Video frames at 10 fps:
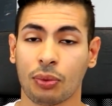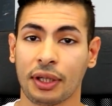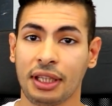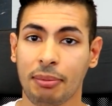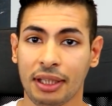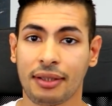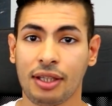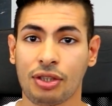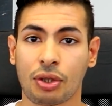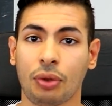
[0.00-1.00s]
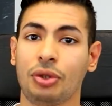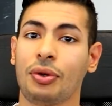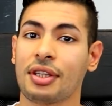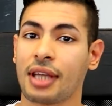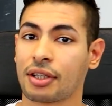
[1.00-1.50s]
What Dimitris showed you
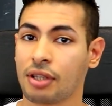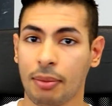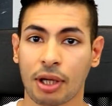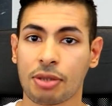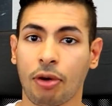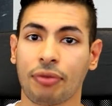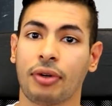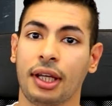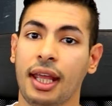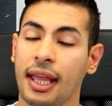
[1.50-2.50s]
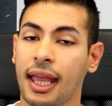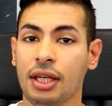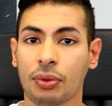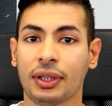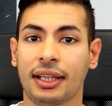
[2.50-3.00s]
is actually much more fun and
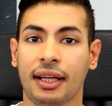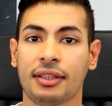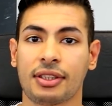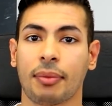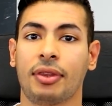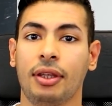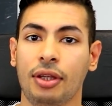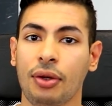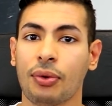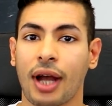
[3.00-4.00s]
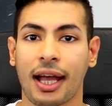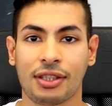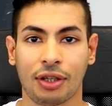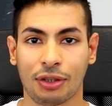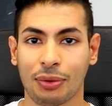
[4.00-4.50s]
you would learn something new
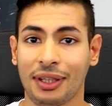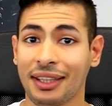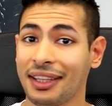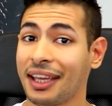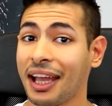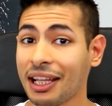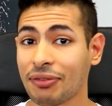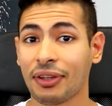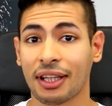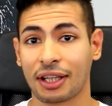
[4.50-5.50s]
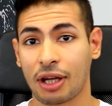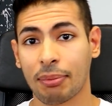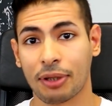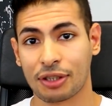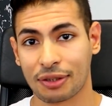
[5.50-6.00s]
as you're doing it and feel
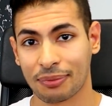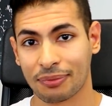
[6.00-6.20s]
accomplished.